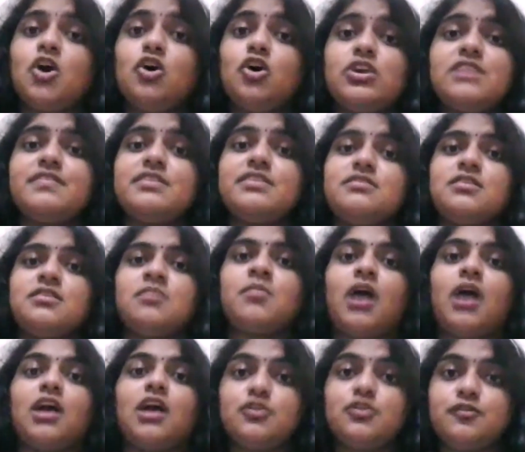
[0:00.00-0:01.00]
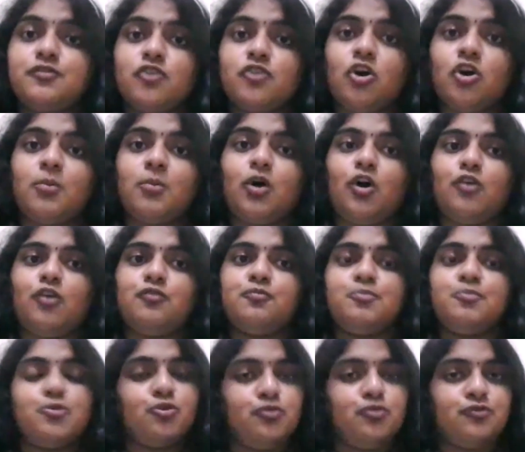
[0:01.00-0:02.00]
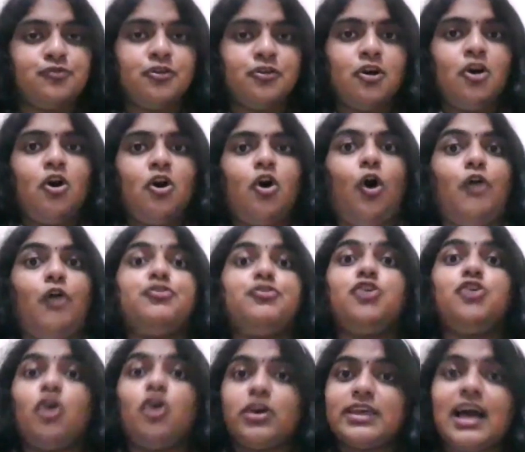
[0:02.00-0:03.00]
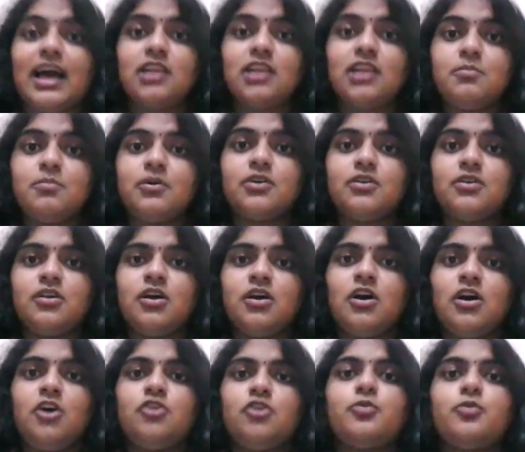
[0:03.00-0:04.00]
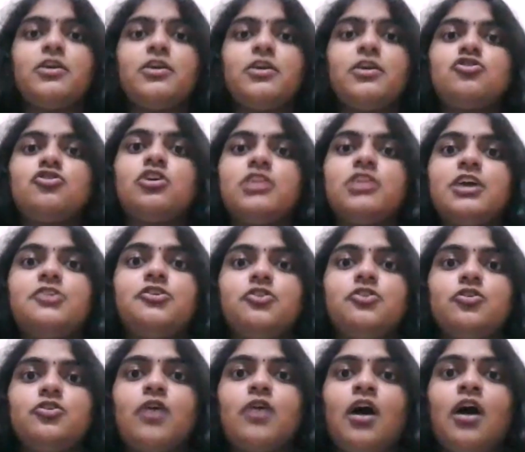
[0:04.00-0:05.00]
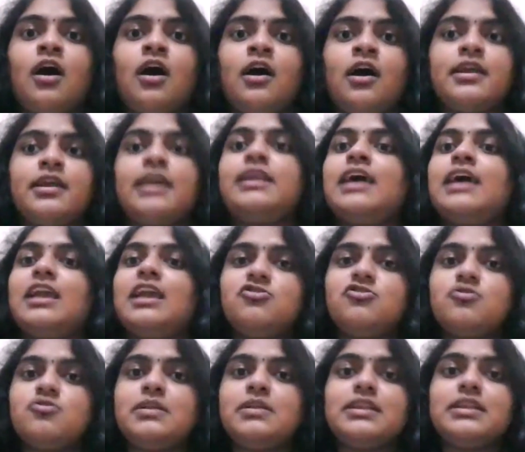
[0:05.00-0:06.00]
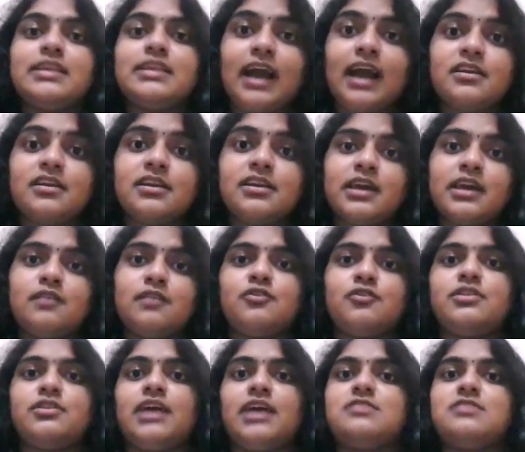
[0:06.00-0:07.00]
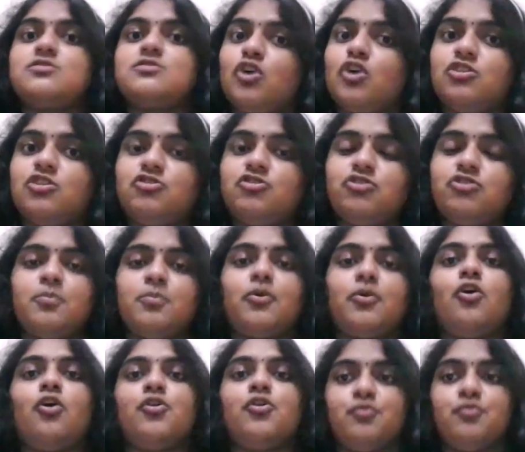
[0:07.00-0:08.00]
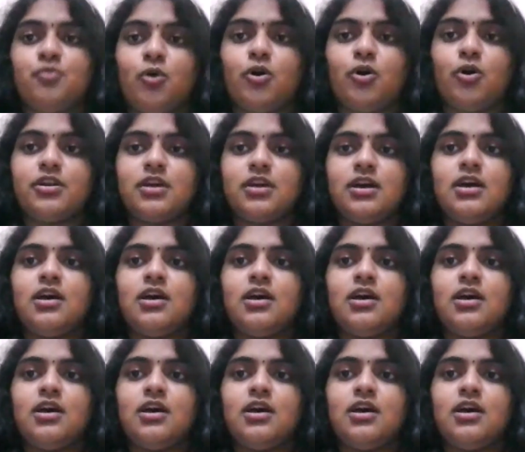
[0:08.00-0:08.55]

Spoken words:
or even some other form of proof of your caliber to ensure that you are an eligible candidate for that scholarship or award.